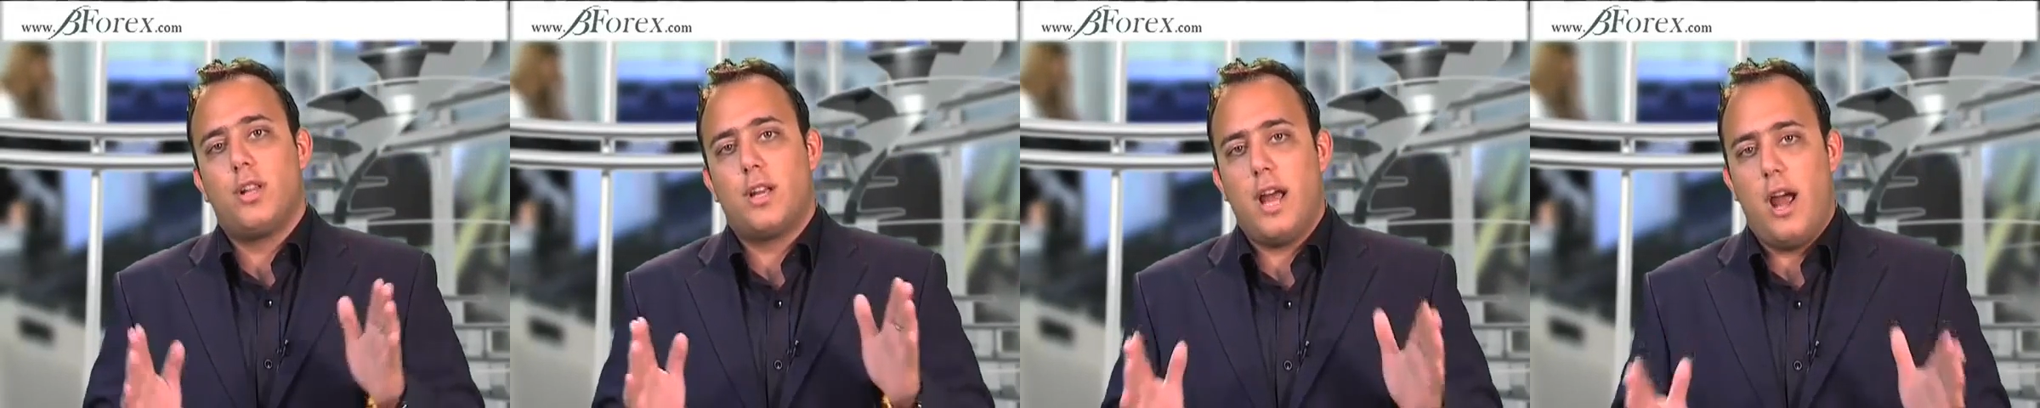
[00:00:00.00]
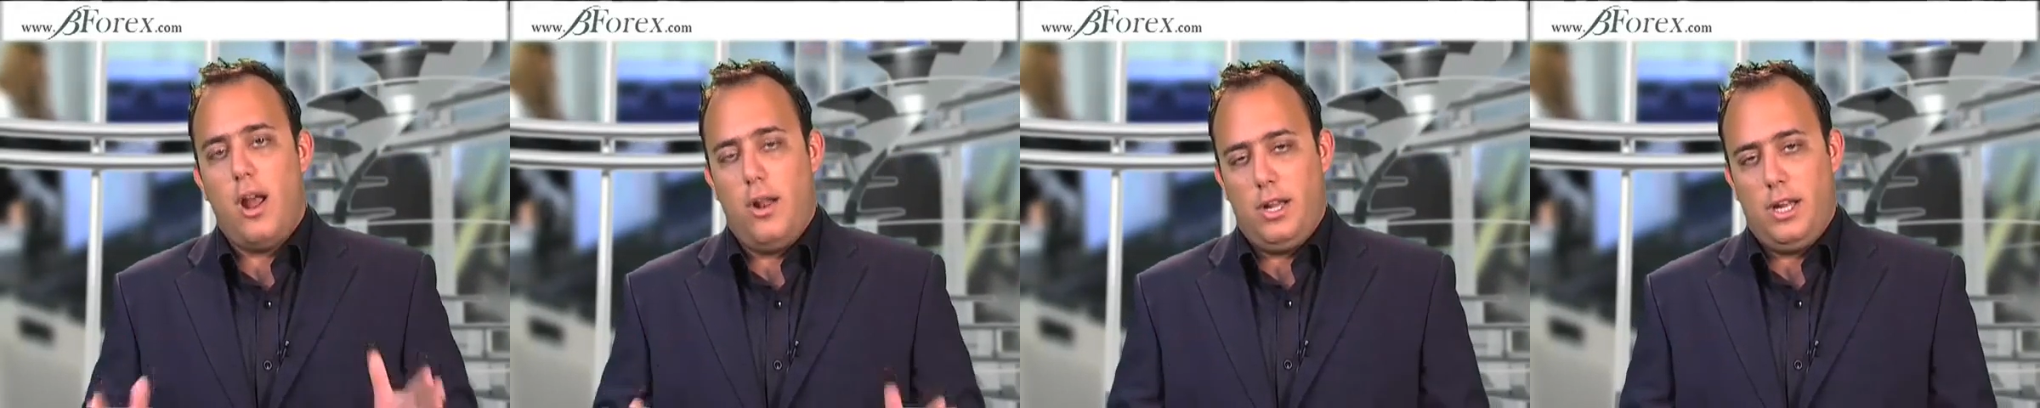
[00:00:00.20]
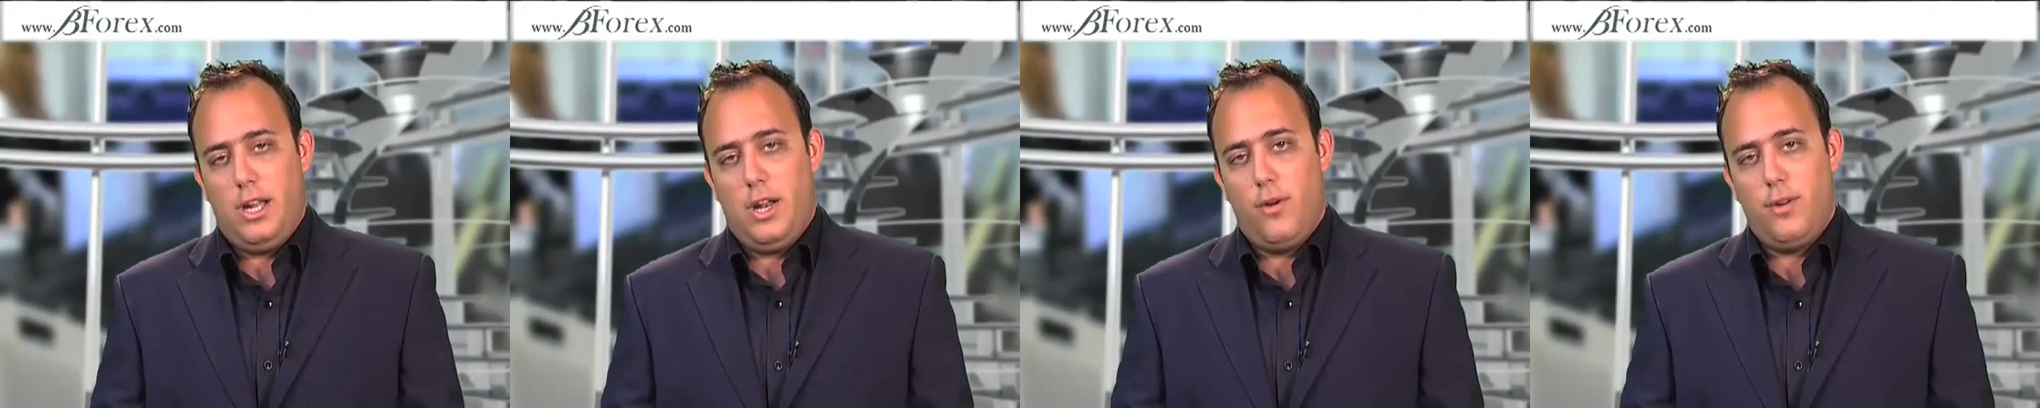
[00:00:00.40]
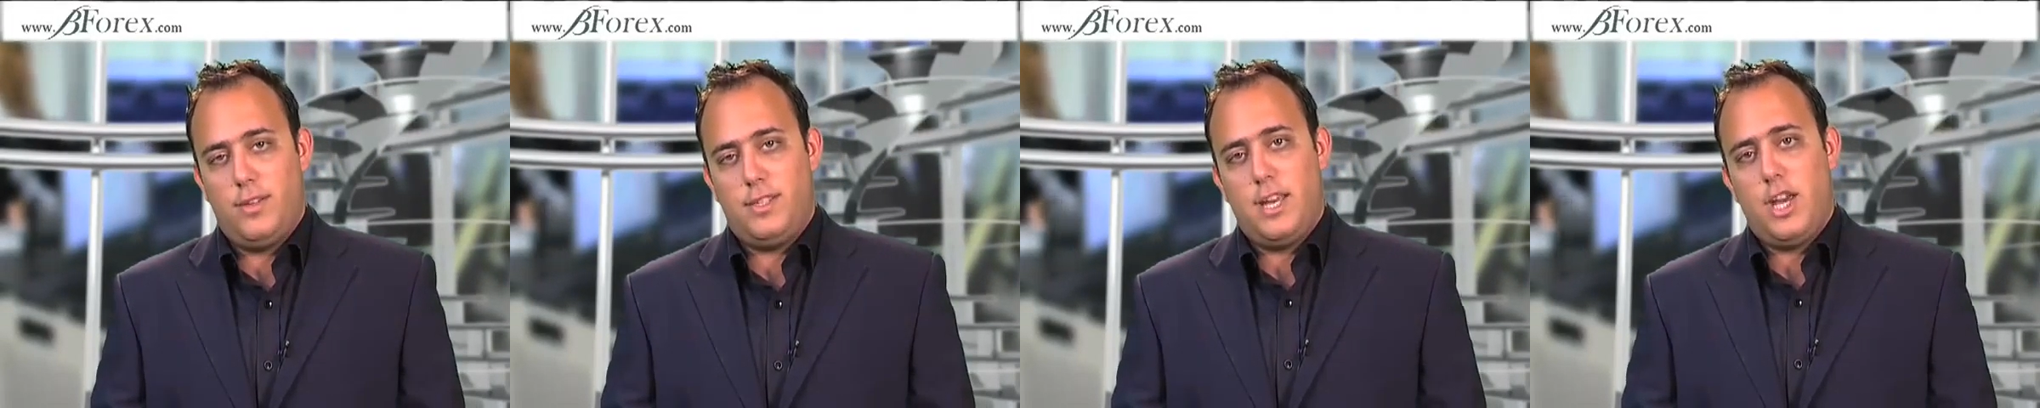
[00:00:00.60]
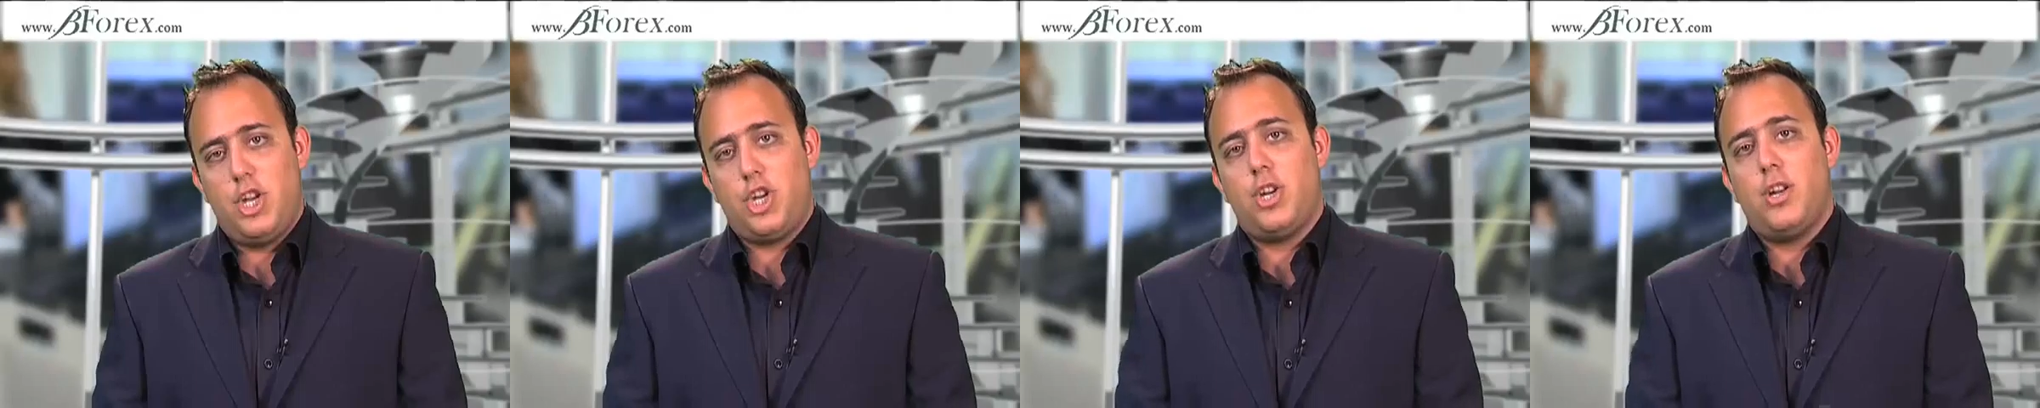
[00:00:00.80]
are currently in a
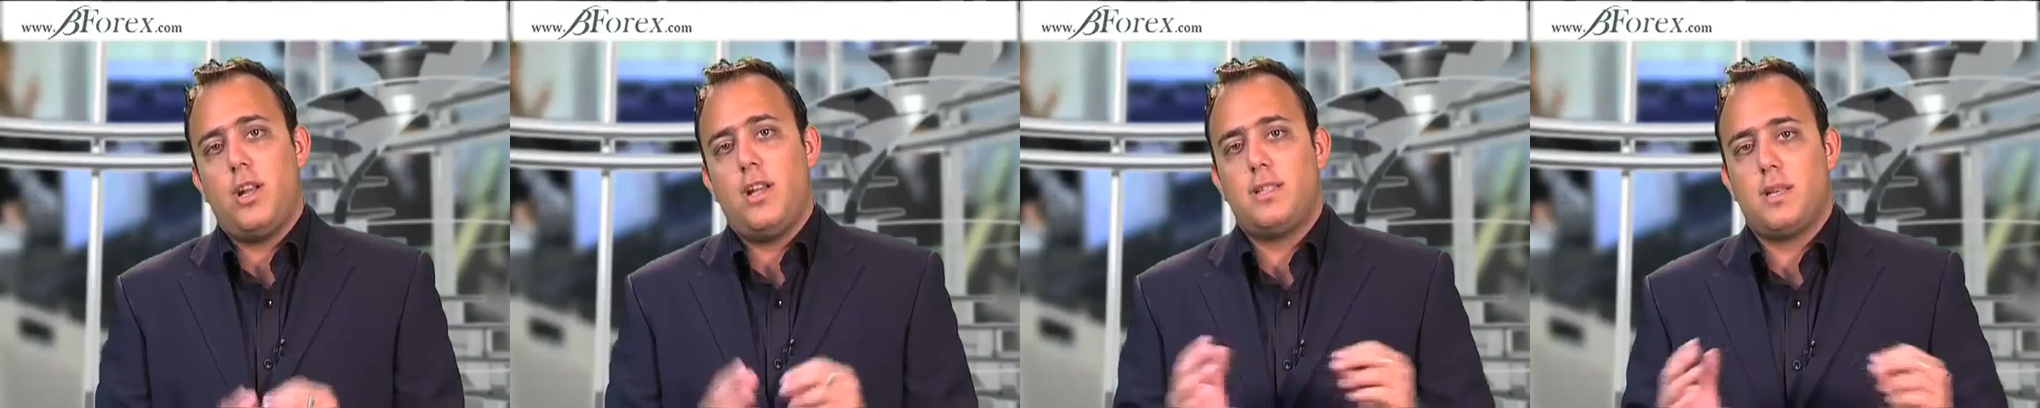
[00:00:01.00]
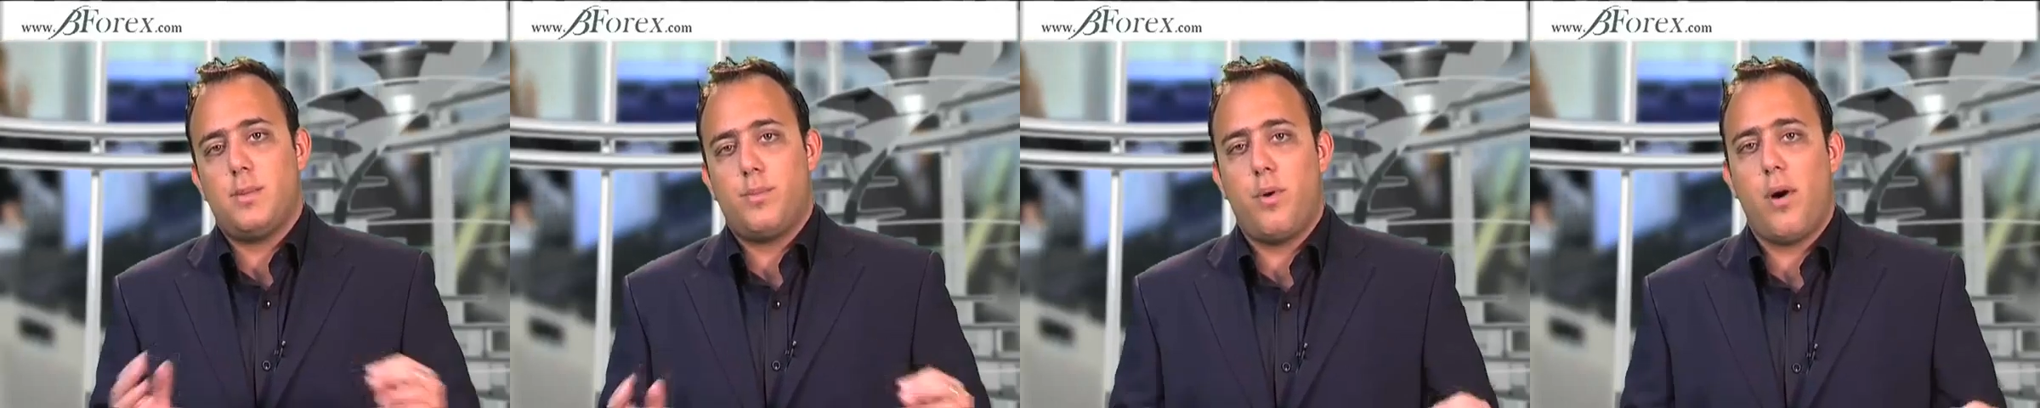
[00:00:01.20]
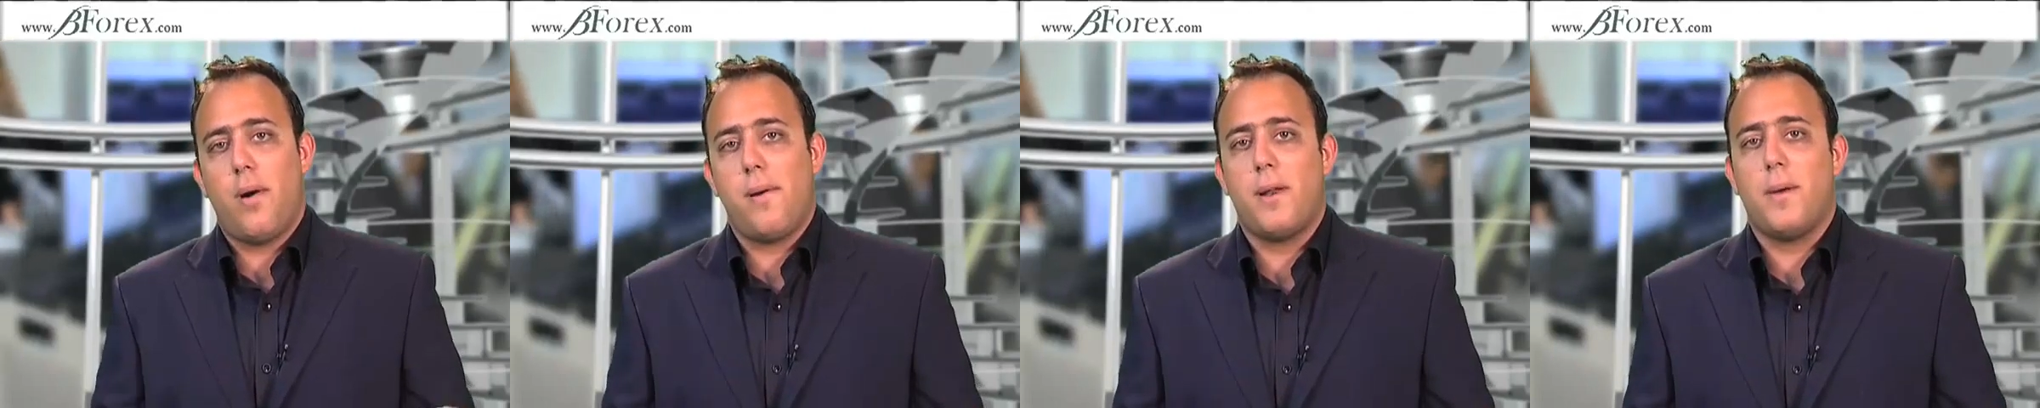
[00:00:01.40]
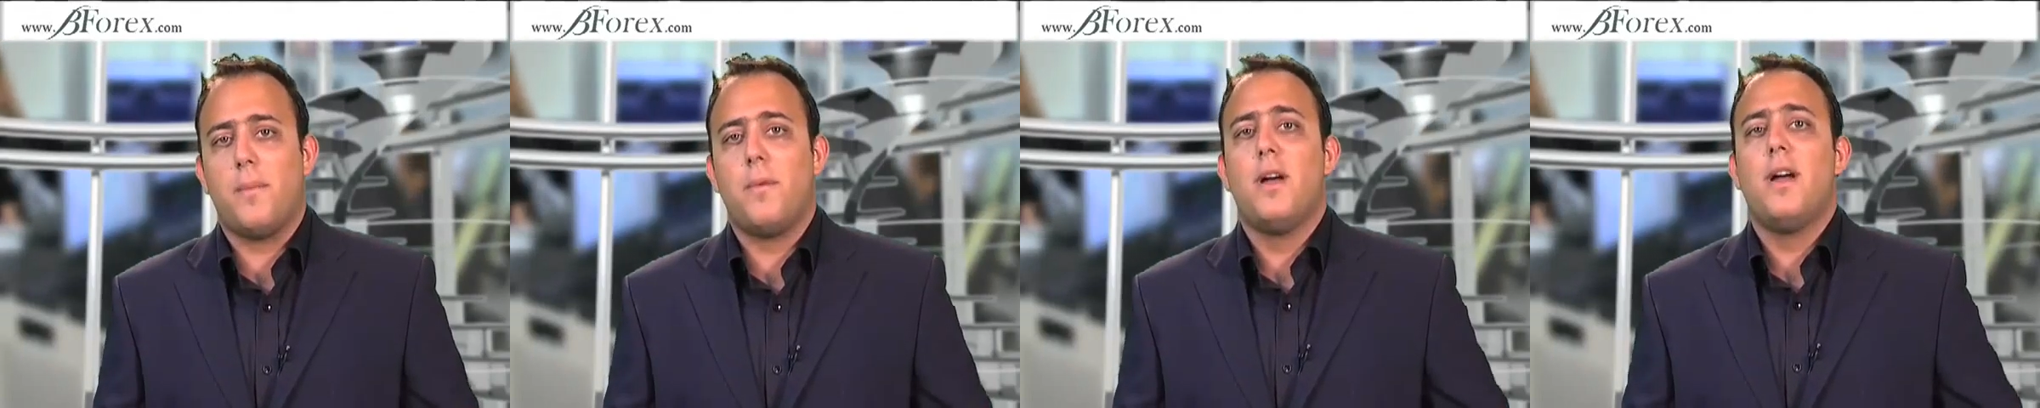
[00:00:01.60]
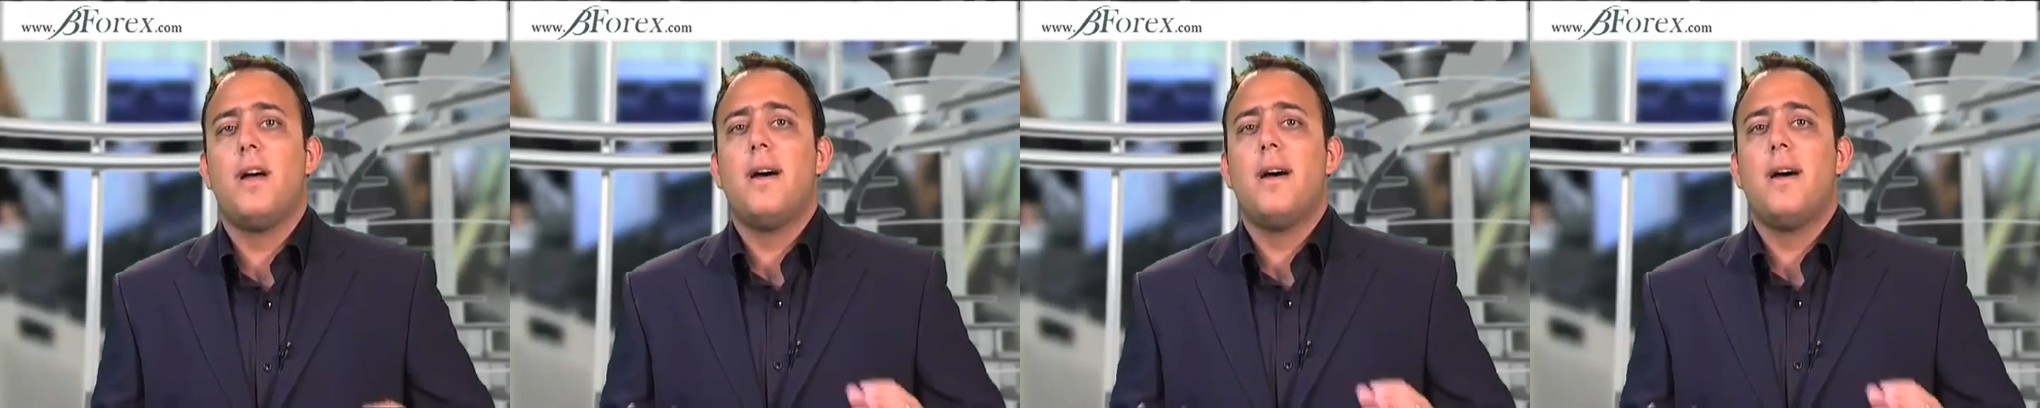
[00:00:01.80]
recession. It's a problem.